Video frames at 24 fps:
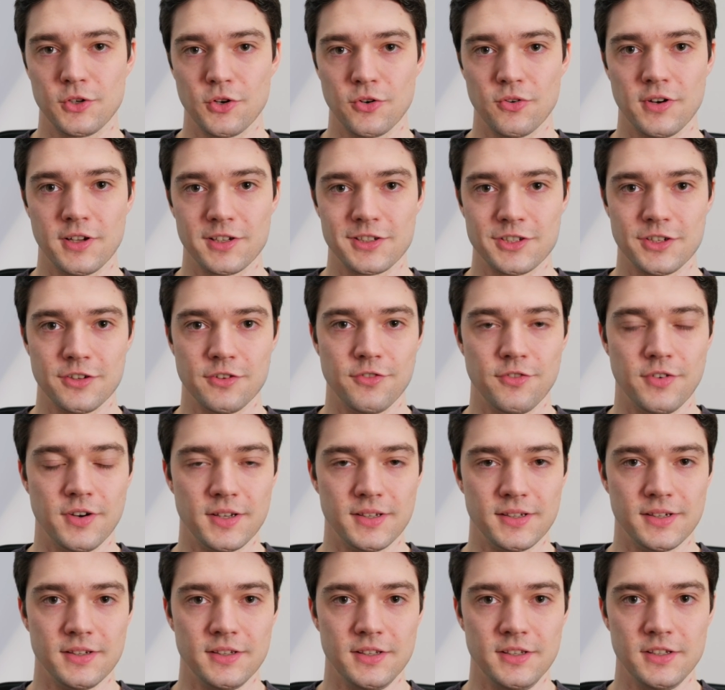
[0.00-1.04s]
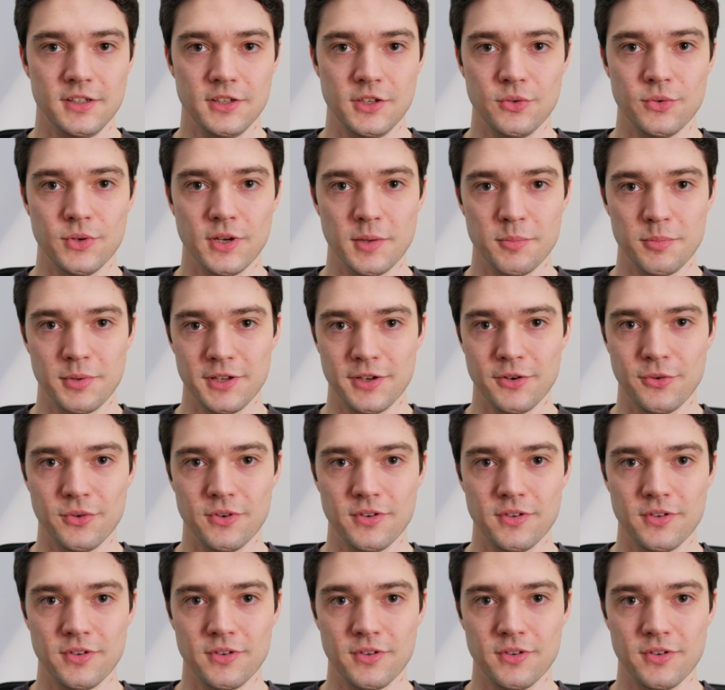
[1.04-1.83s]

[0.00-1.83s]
correction via EQAPO.